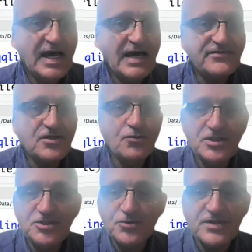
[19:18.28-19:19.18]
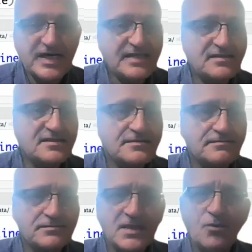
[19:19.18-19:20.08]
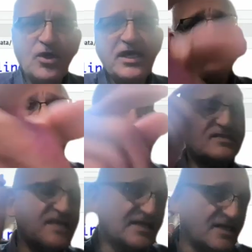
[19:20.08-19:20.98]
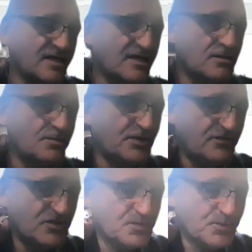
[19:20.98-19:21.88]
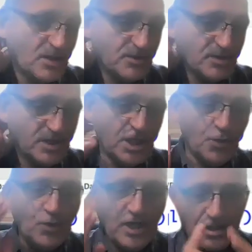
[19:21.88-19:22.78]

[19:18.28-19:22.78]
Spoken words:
After we do that, we can do exactly like the previous problem. We